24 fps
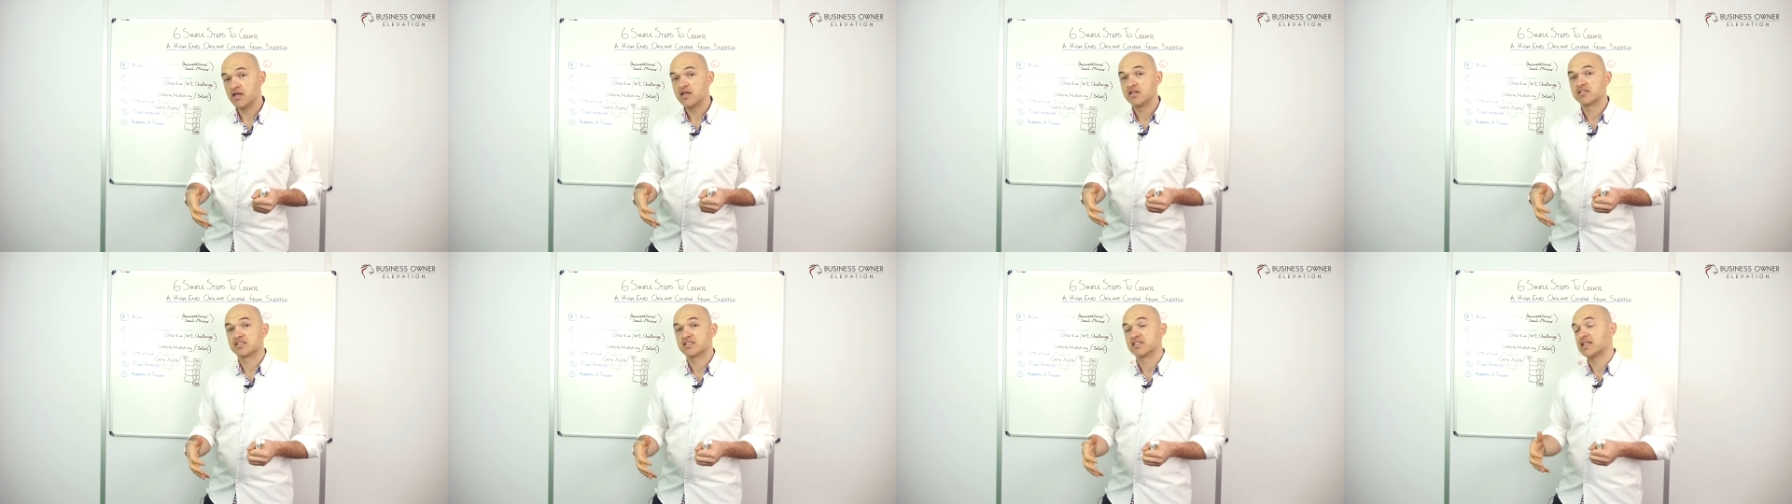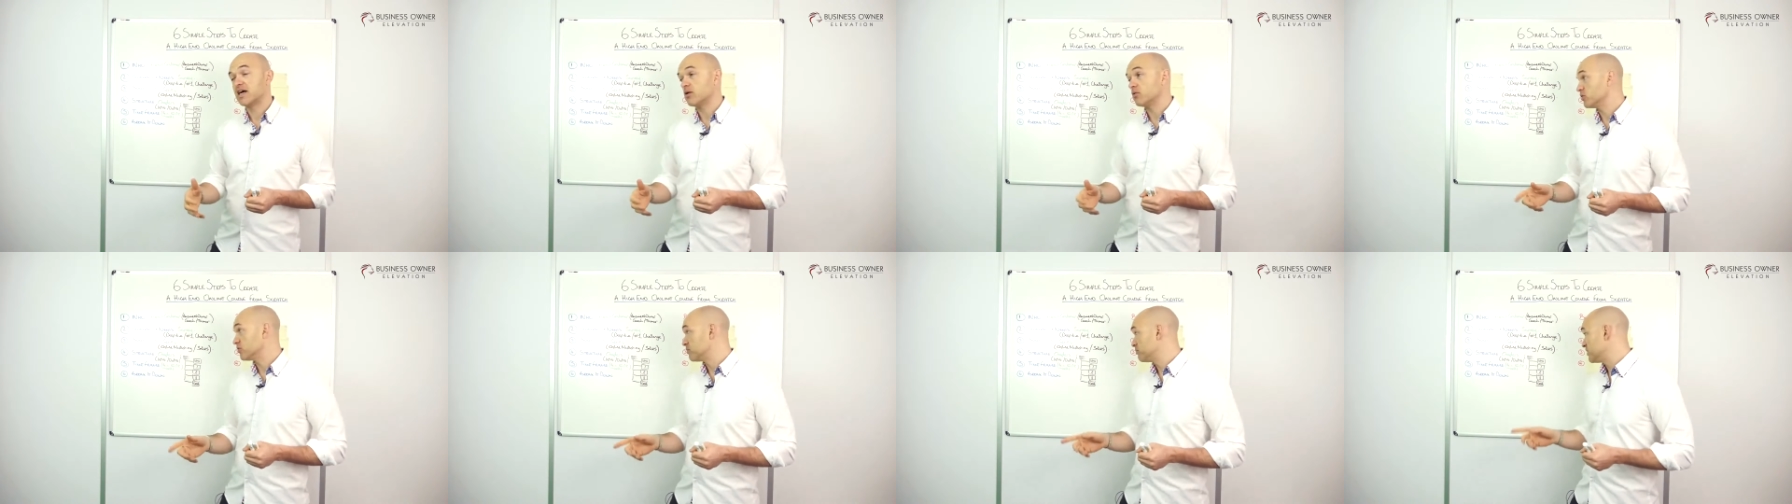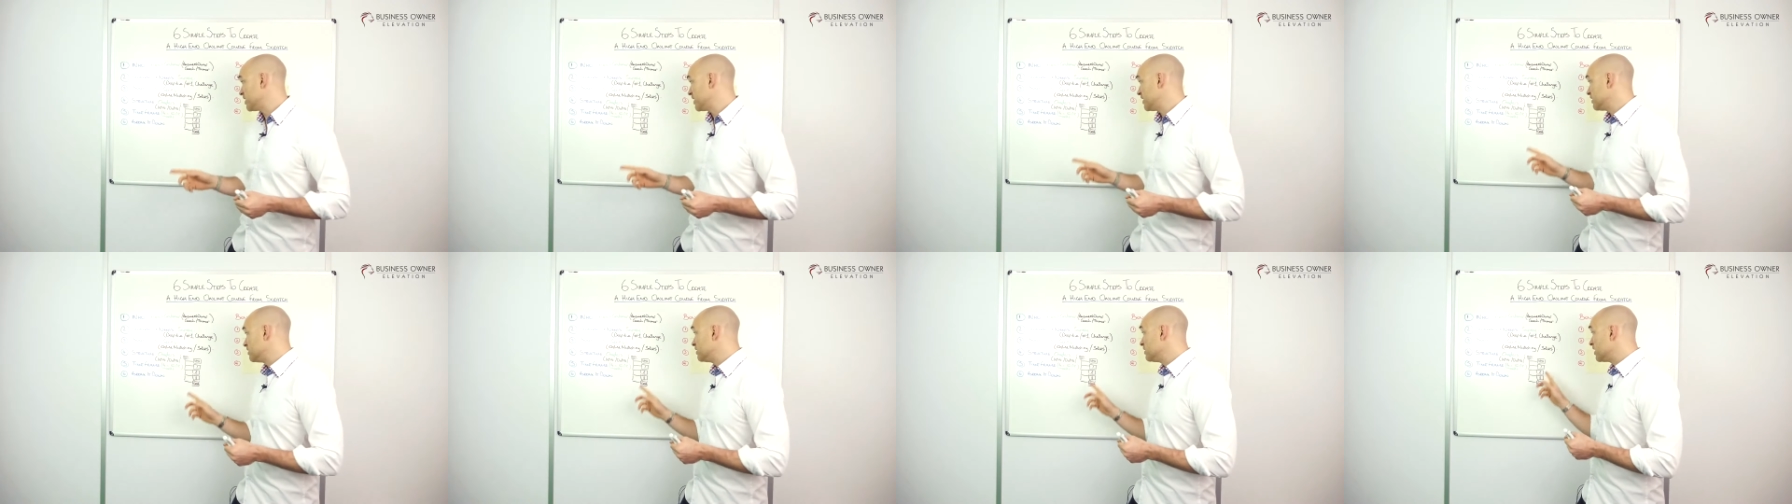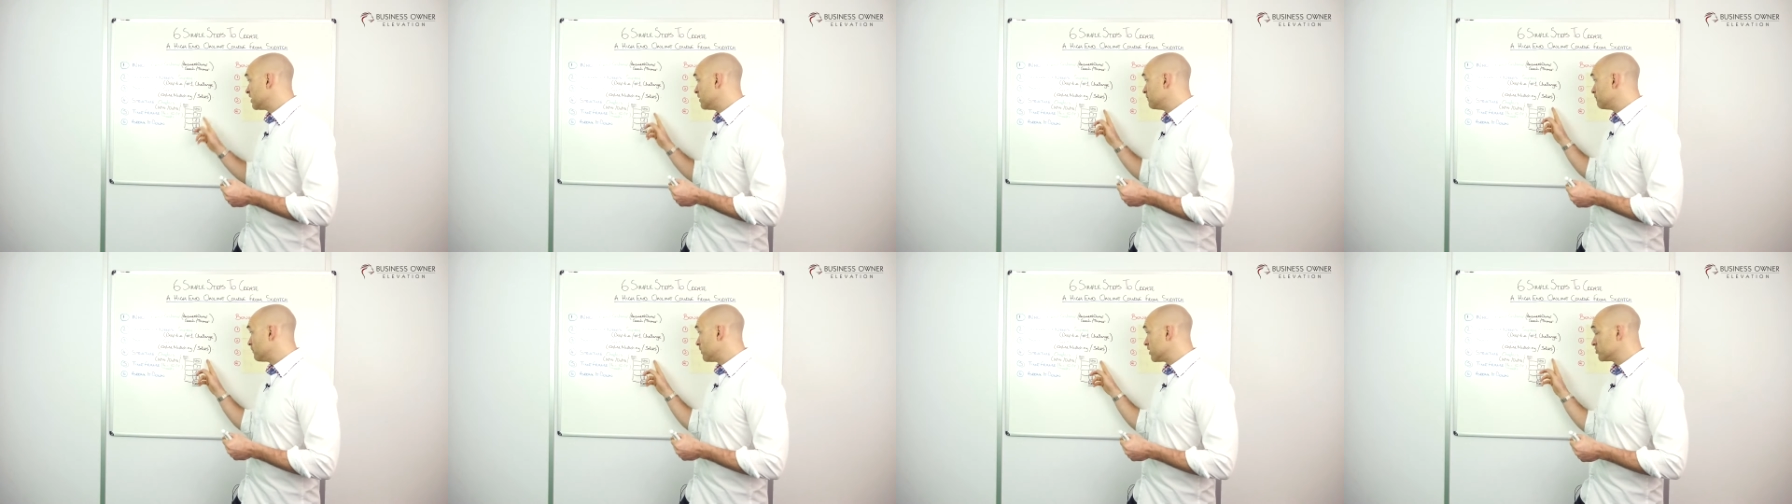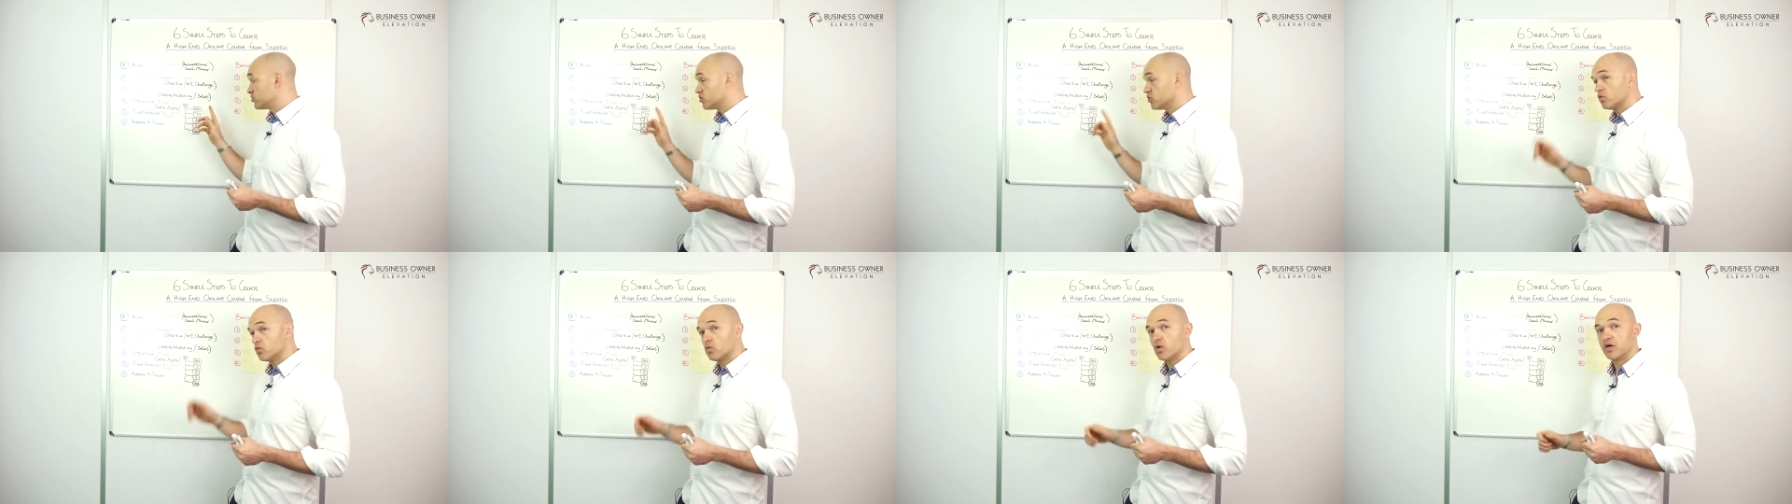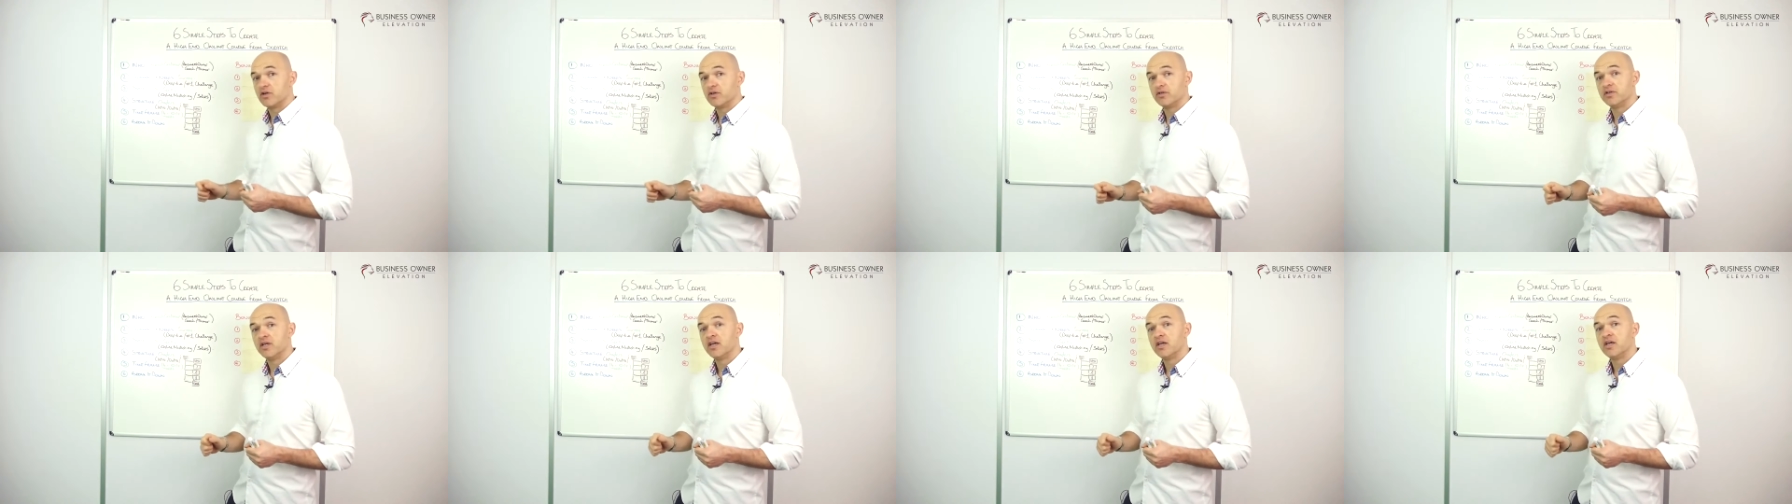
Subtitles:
So that would mean in module 1,